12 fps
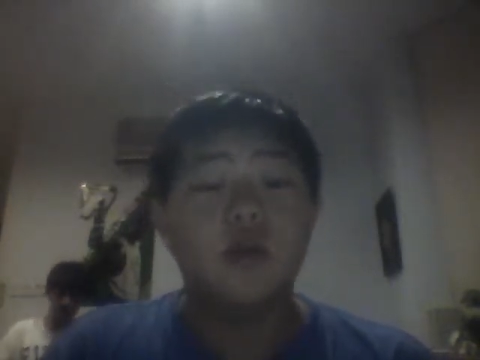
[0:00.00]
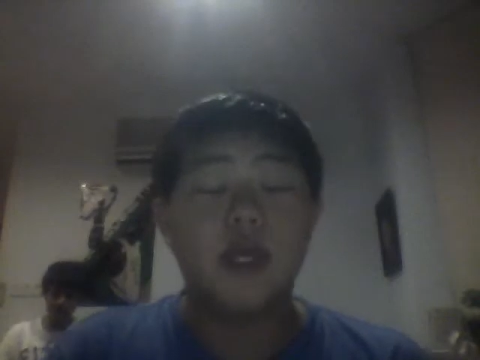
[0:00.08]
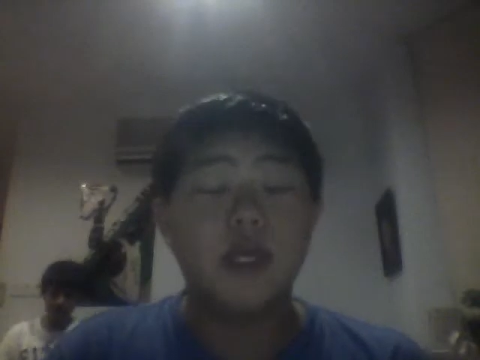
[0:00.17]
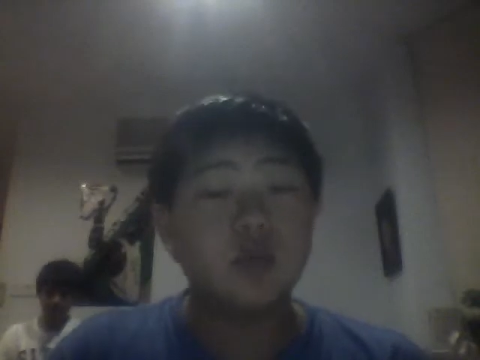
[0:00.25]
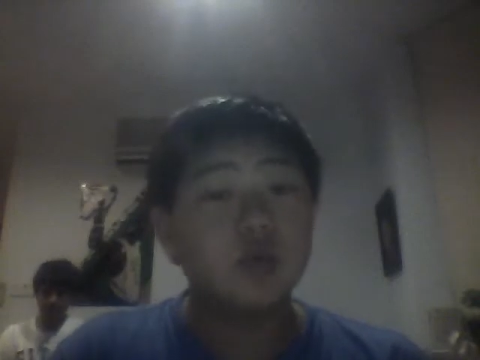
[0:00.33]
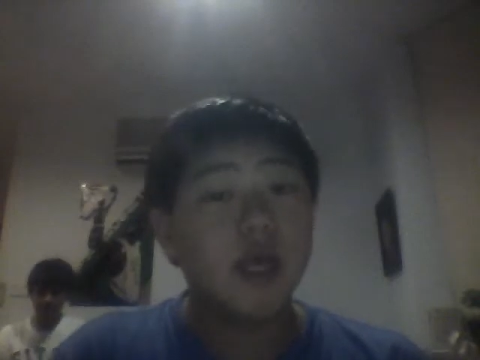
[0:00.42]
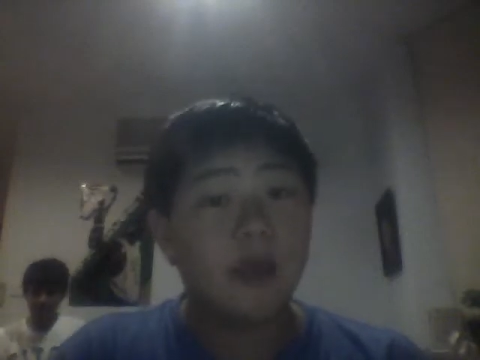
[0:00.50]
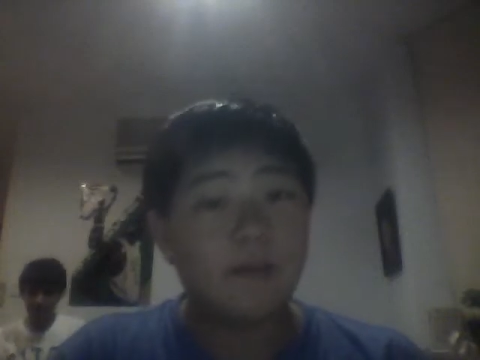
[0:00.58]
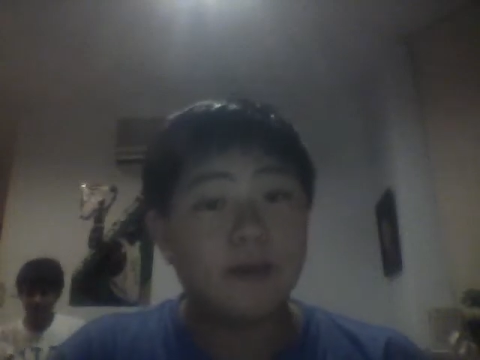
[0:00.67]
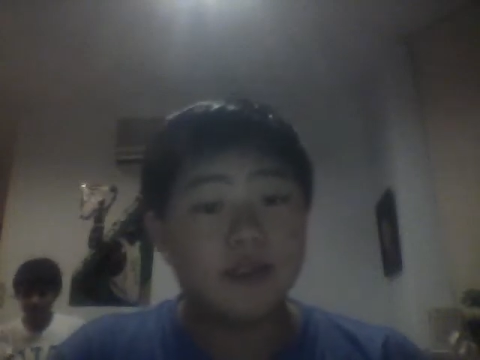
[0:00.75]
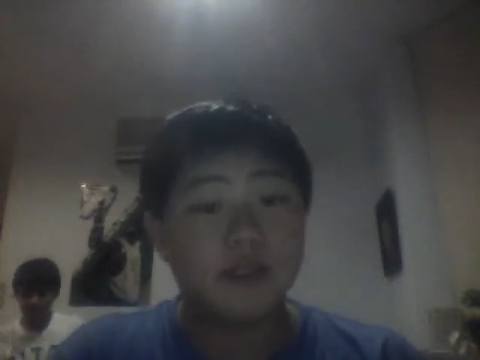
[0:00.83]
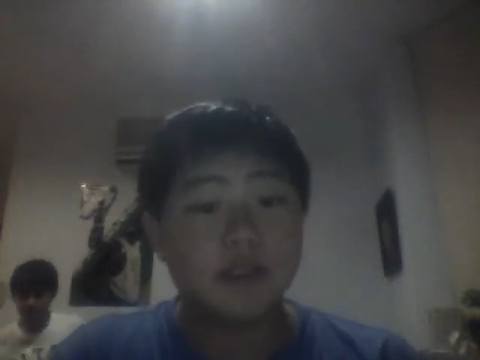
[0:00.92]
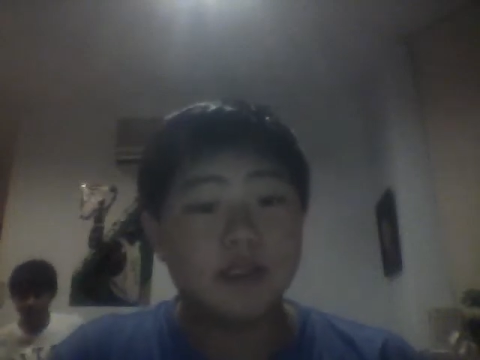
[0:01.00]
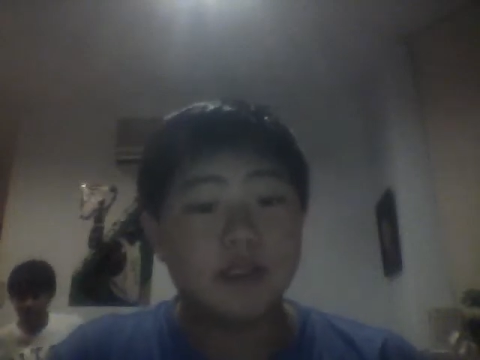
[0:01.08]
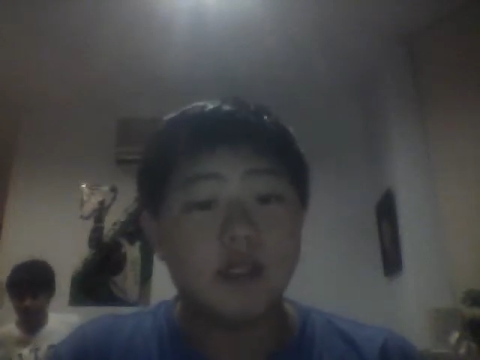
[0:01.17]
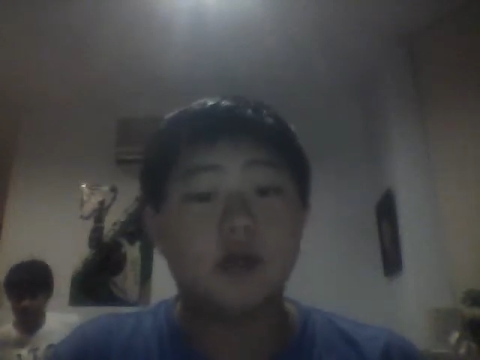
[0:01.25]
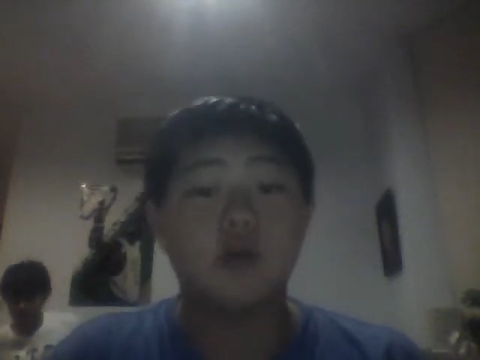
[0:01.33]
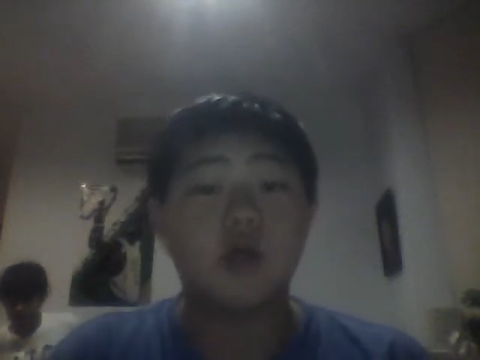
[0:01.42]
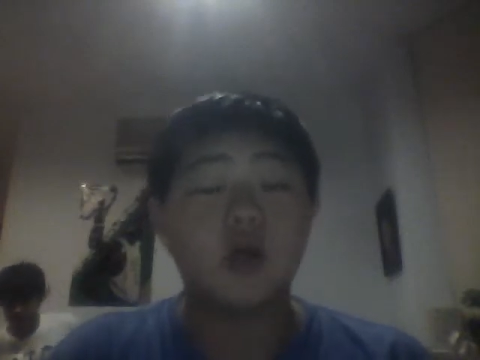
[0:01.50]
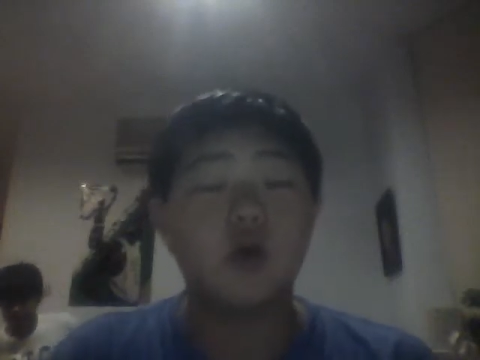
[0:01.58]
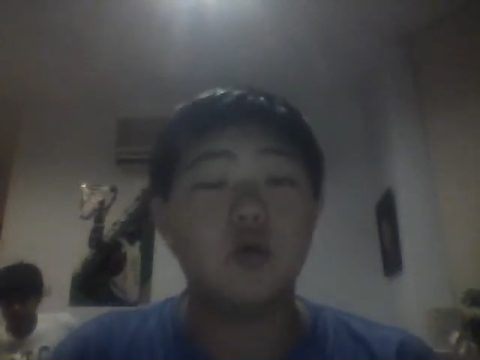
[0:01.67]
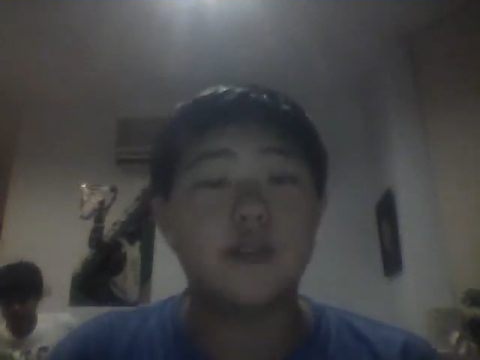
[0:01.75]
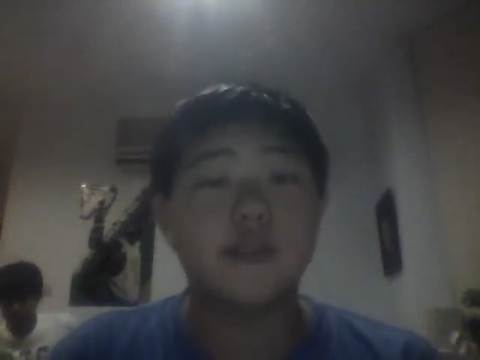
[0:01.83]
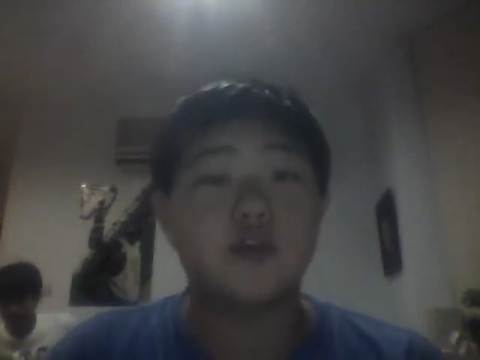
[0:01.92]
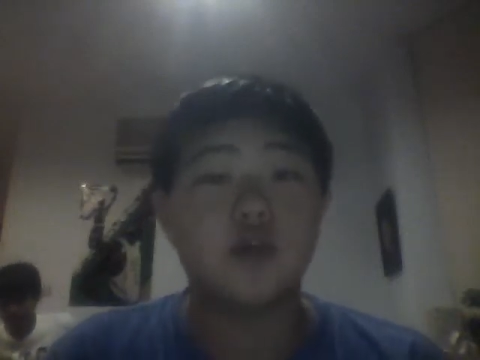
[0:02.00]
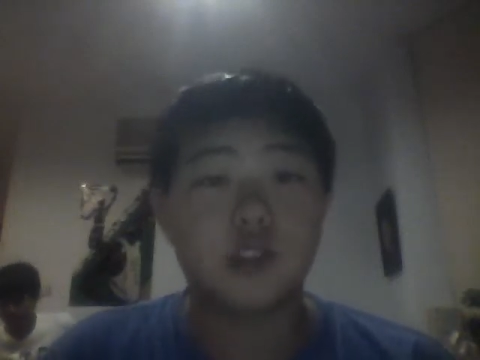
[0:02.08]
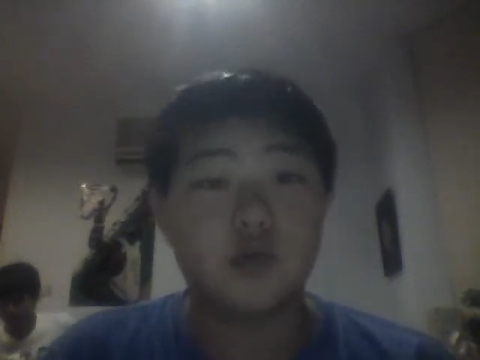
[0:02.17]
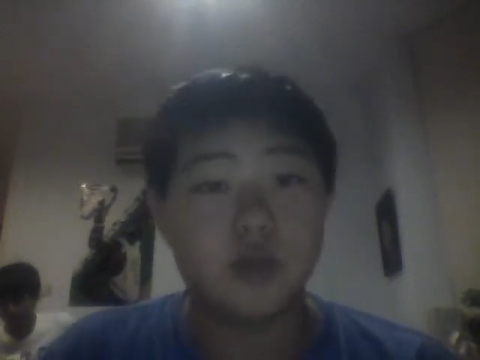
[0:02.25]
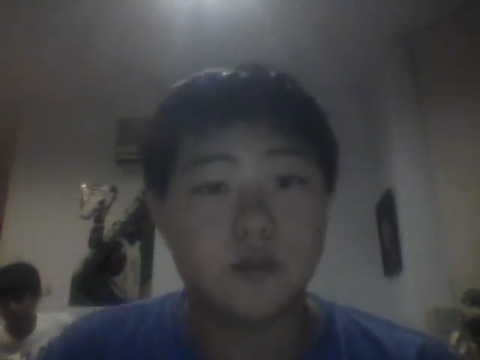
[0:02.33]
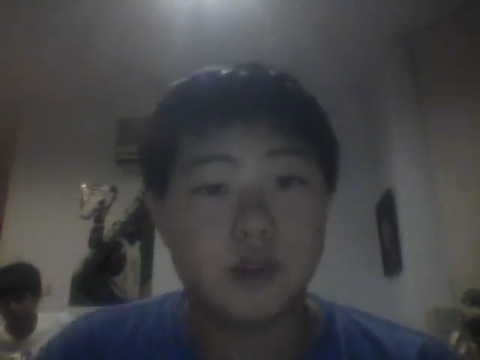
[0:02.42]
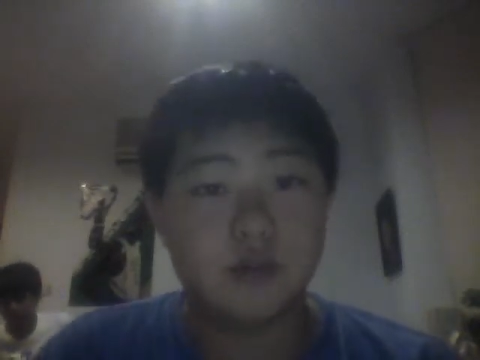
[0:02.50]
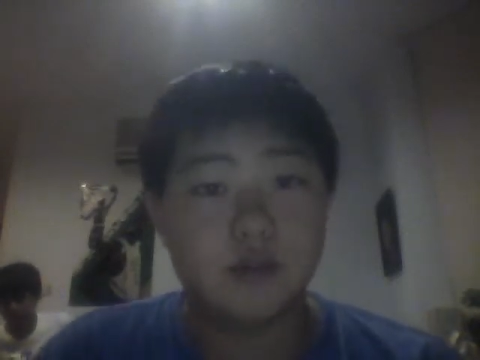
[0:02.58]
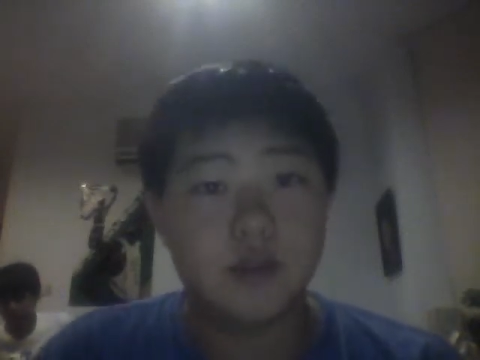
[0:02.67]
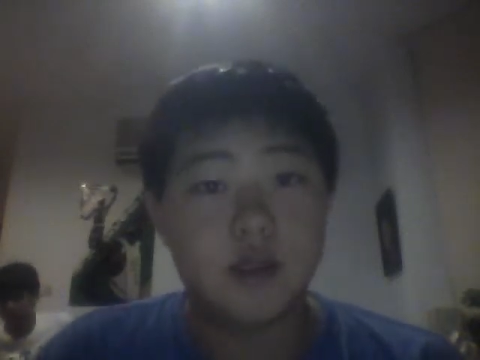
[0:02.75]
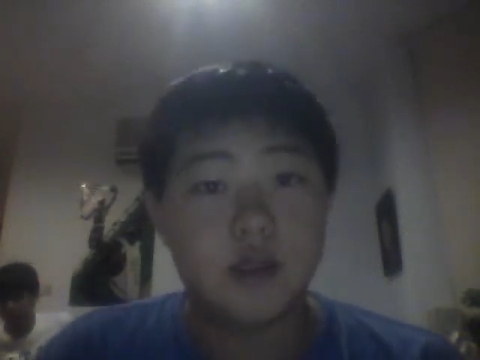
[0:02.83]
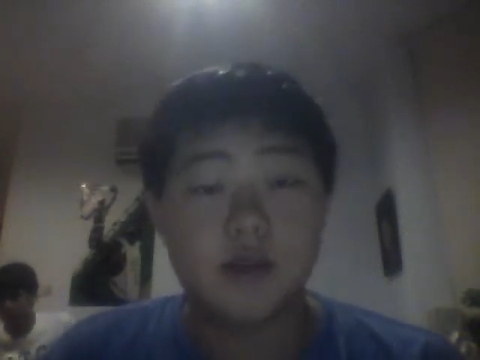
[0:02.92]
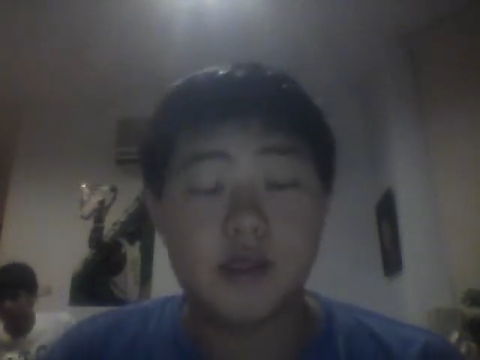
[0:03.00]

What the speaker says: Next, what happens is it'll go to transcription.